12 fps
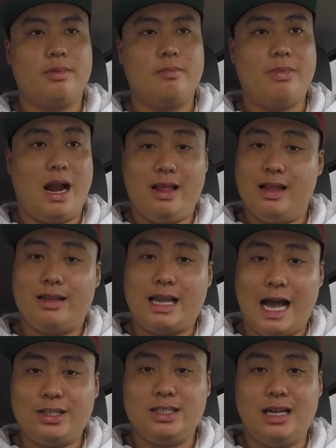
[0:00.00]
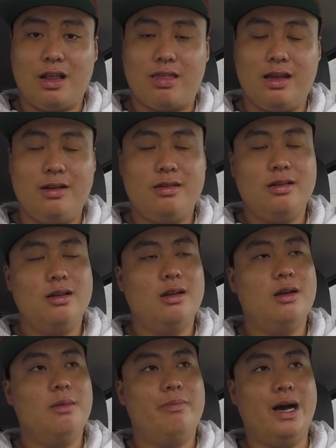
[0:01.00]
better than catching nothing.
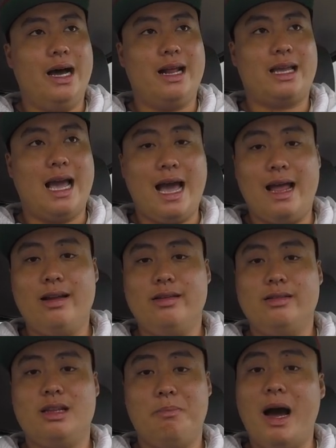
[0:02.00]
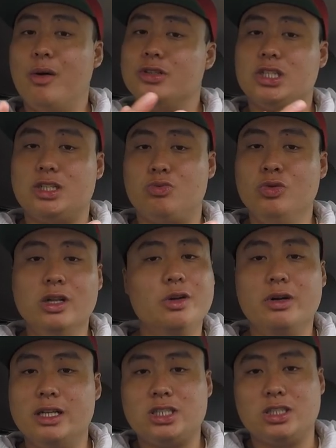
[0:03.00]
But again, the bite was just really,
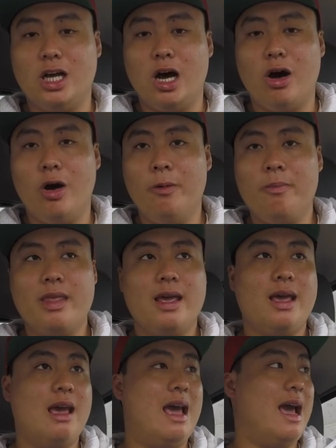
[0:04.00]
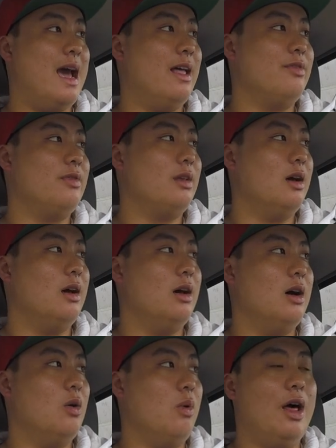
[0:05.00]
really slow, and
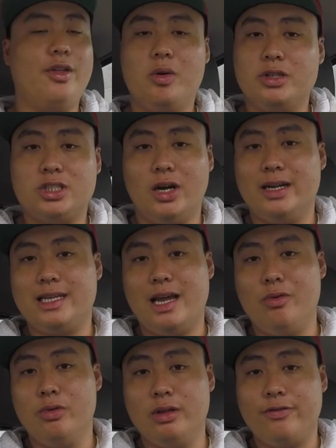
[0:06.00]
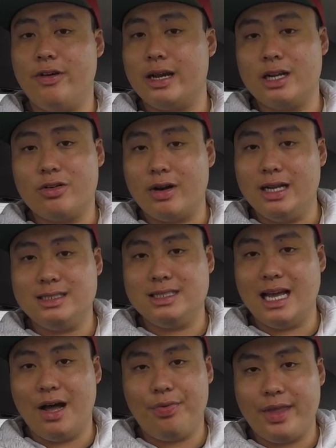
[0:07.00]
the uh, weather was starting to get really fucking
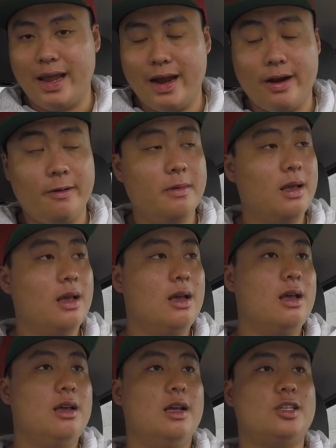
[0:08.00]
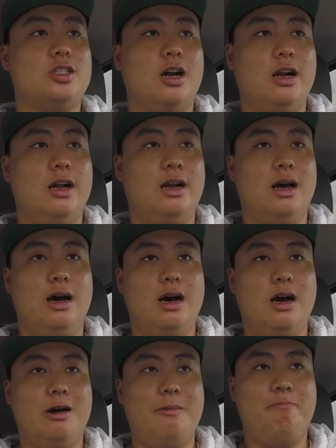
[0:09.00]
crazy out there. It started
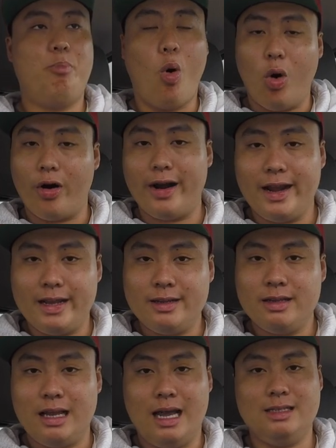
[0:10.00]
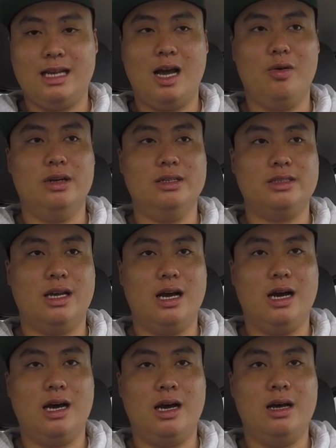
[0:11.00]
uh, pouring as I was
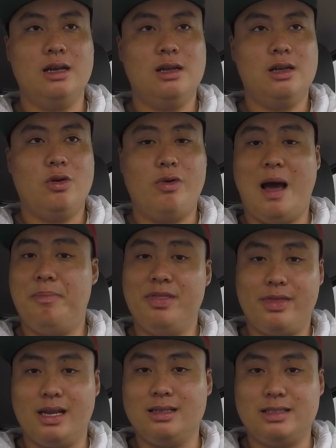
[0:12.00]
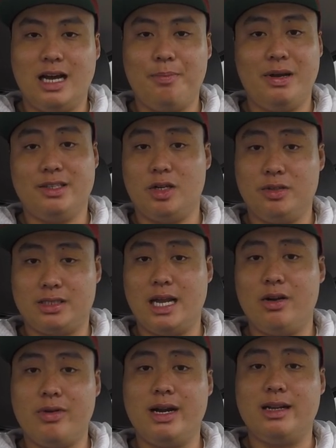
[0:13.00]
uh, wrapping things up, as I was
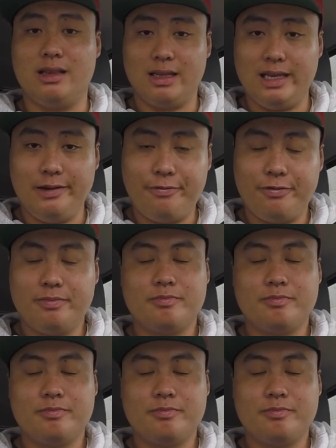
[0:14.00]
getting ready to leave,